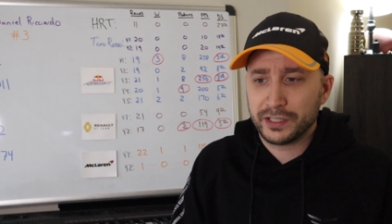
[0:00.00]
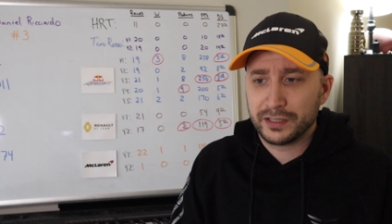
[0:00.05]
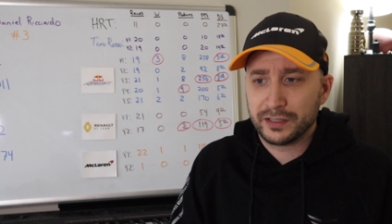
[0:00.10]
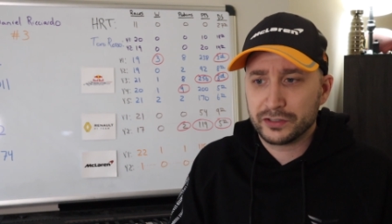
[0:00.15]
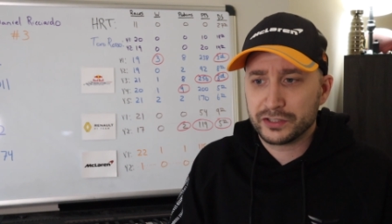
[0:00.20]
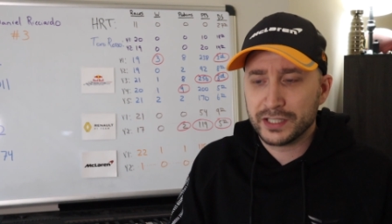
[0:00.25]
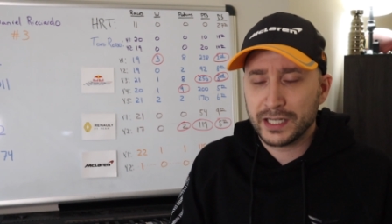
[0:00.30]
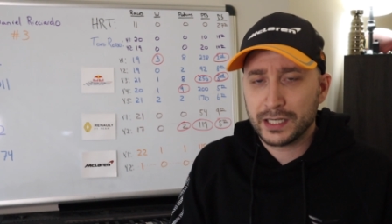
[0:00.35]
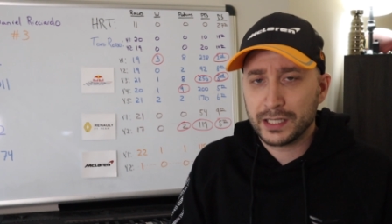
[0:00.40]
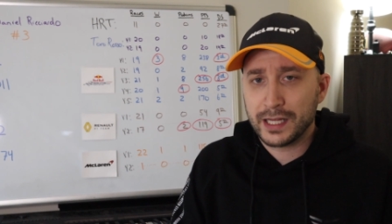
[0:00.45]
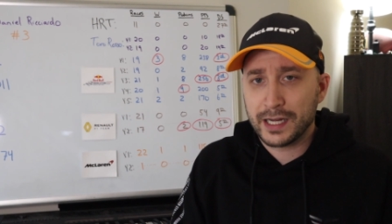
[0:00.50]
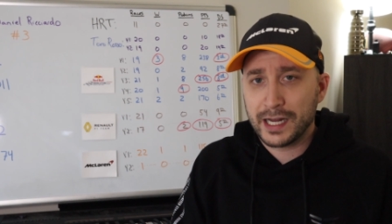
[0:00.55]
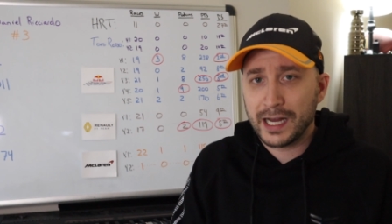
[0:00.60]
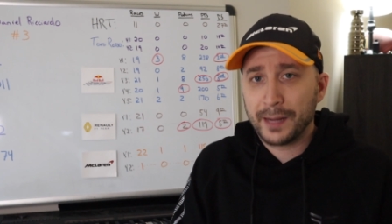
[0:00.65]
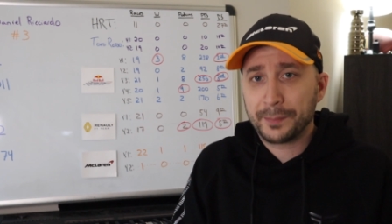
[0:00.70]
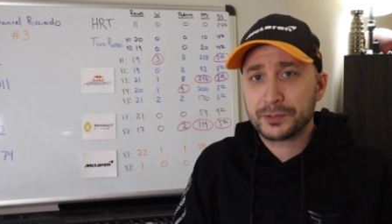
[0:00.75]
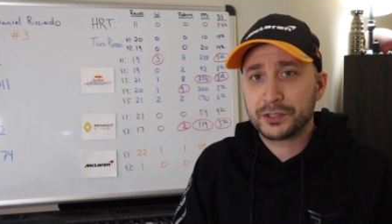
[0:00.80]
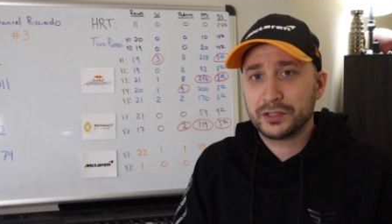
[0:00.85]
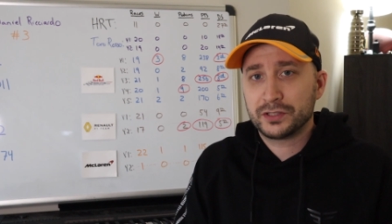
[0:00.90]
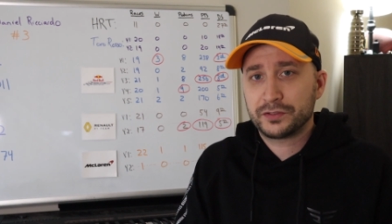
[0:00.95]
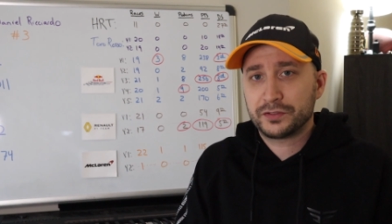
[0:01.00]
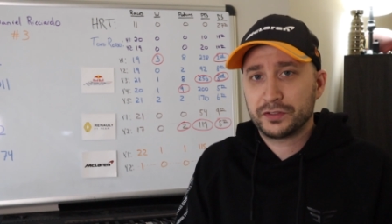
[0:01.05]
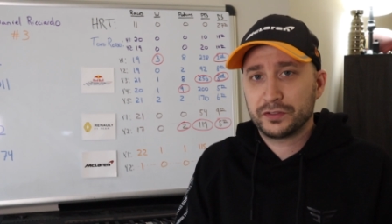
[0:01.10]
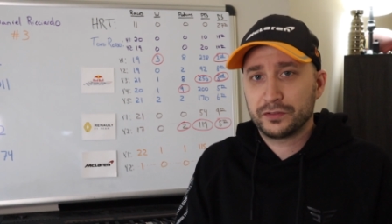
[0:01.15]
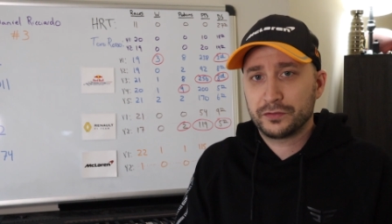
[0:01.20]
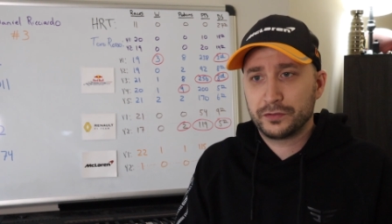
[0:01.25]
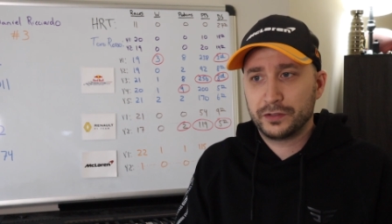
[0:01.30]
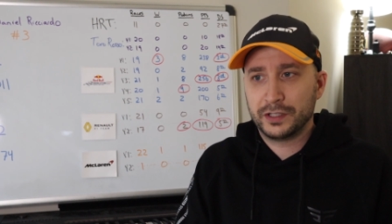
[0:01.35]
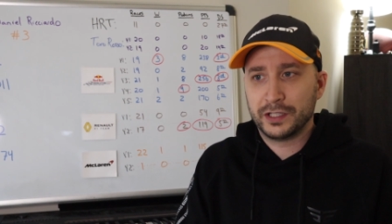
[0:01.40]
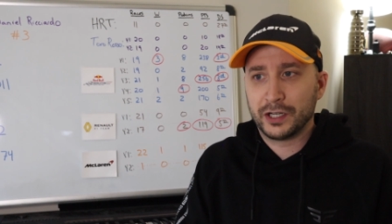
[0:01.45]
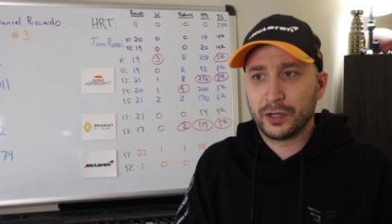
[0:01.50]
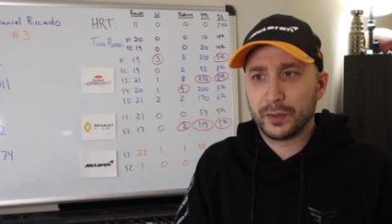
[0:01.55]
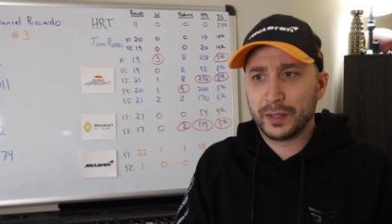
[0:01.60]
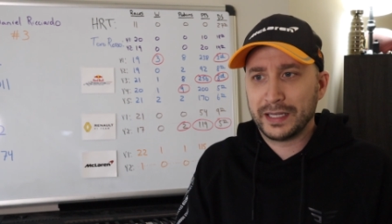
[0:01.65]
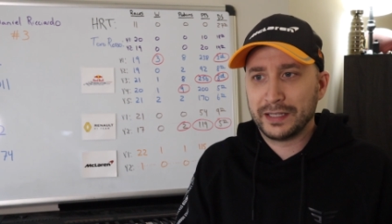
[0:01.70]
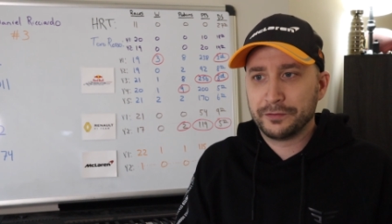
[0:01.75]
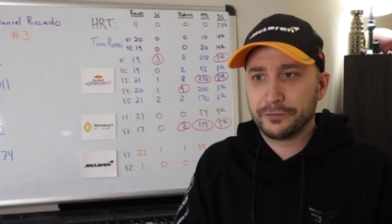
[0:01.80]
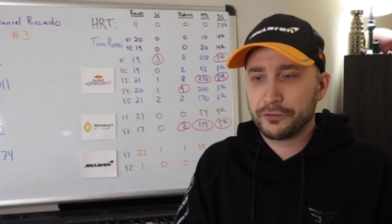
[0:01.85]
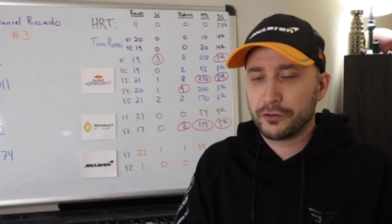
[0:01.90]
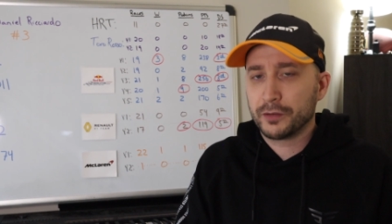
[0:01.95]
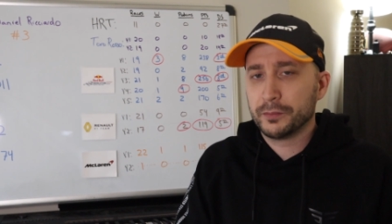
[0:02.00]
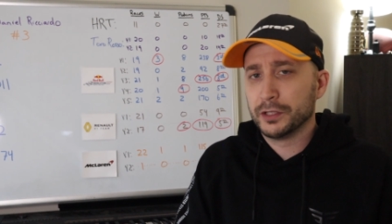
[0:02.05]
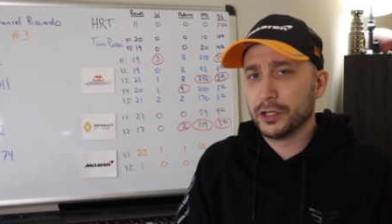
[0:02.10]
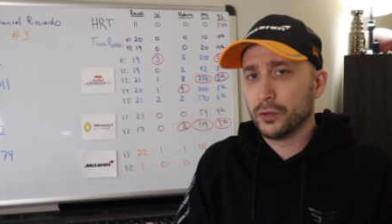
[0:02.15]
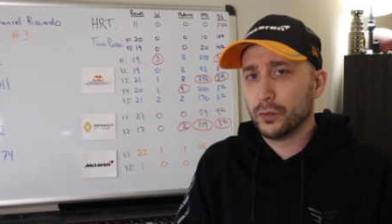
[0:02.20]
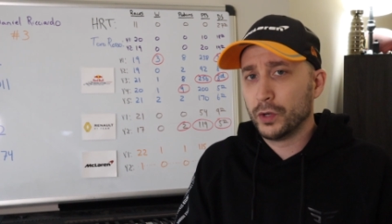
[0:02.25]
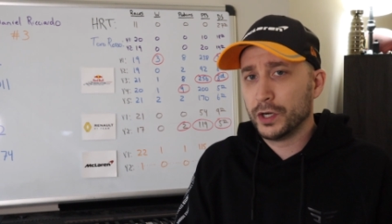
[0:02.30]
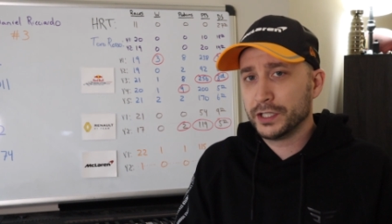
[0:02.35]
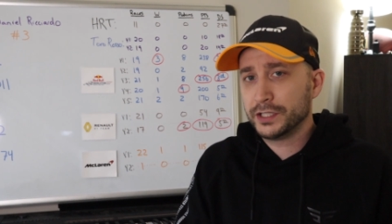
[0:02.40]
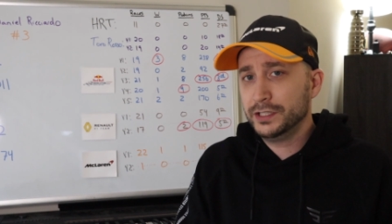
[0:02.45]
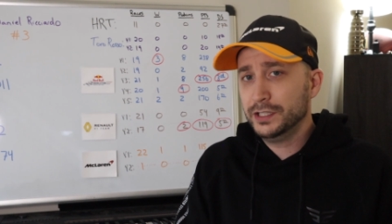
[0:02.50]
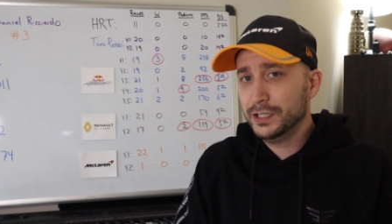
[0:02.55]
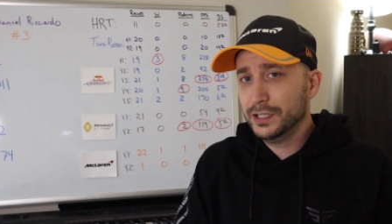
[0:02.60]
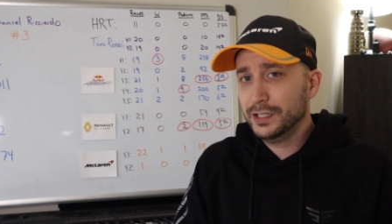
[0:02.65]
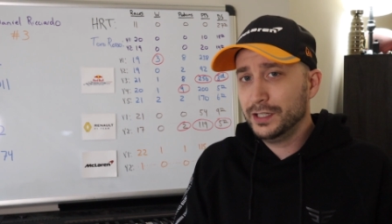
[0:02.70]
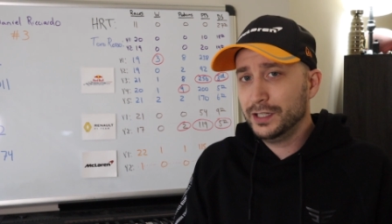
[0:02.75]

There's not a lot of options, you know, in Formula One.